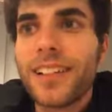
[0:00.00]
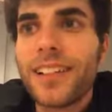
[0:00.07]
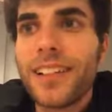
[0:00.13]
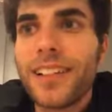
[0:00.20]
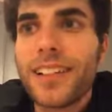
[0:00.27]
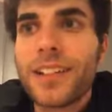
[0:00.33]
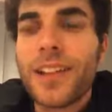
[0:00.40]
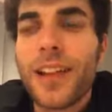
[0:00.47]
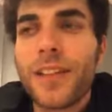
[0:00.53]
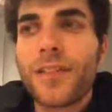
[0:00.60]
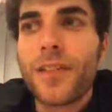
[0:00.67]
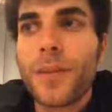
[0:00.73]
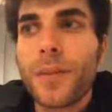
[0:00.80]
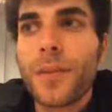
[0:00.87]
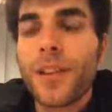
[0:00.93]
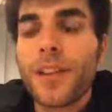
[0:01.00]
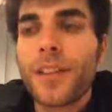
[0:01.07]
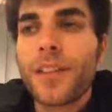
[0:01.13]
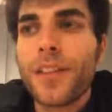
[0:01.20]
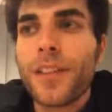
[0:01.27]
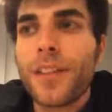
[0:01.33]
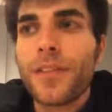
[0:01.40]
Aside from like
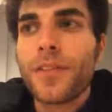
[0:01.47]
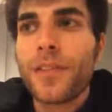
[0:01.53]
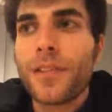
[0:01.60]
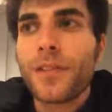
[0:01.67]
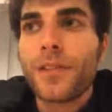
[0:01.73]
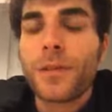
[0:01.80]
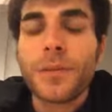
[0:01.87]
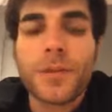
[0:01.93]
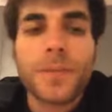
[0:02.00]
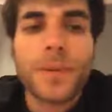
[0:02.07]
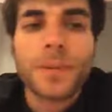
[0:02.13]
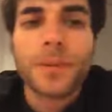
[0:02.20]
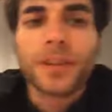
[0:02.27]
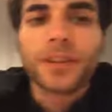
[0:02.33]
a few groups of people that are